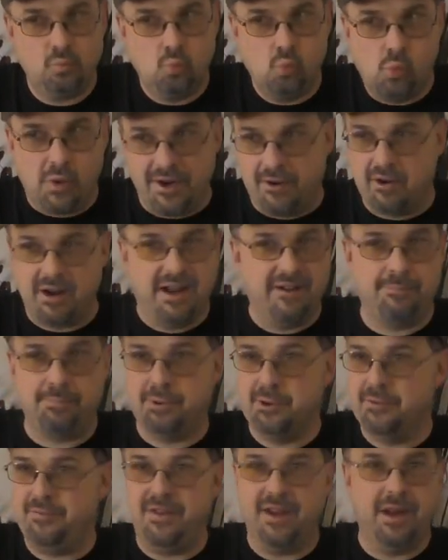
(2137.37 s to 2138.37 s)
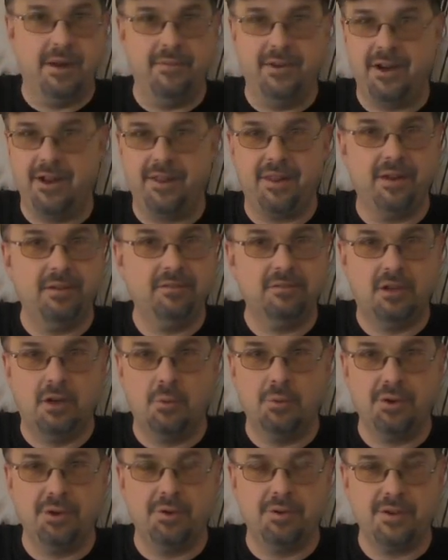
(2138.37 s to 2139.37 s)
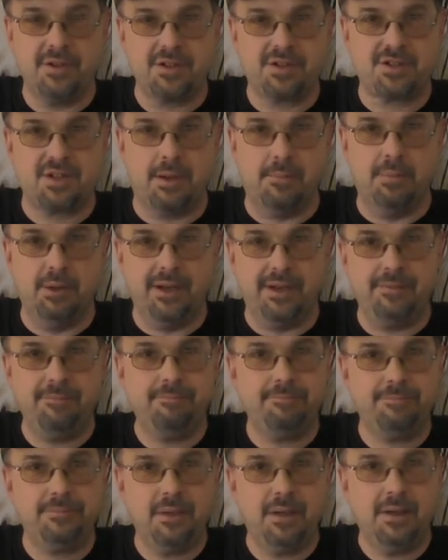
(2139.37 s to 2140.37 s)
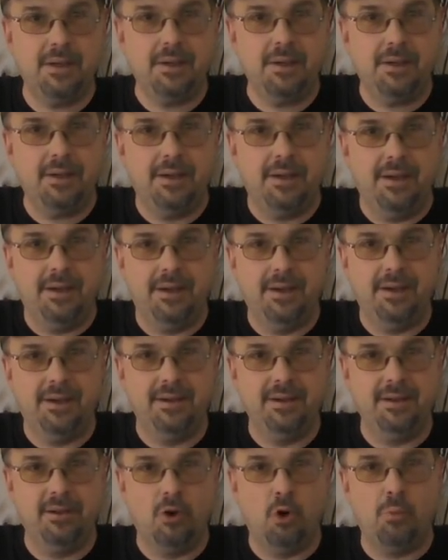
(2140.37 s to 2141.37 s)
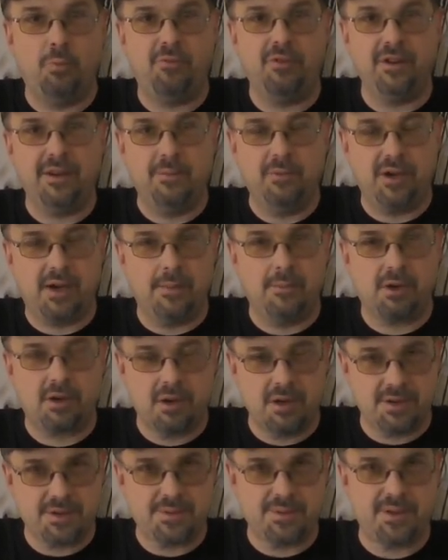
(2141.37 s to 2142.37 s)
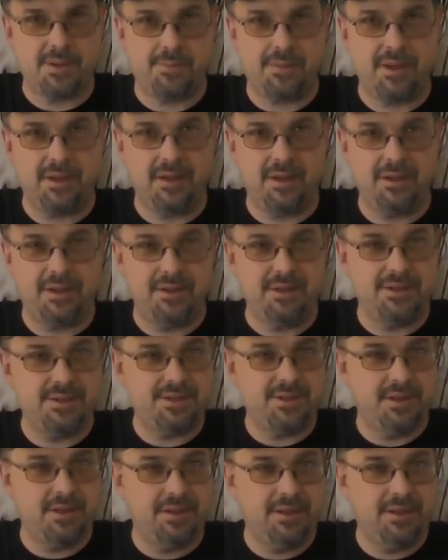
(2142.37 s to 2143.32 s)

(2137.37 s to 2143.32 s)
we don't have proof yet of anything. All we're doing is stumbling, and hopefully we come across something that is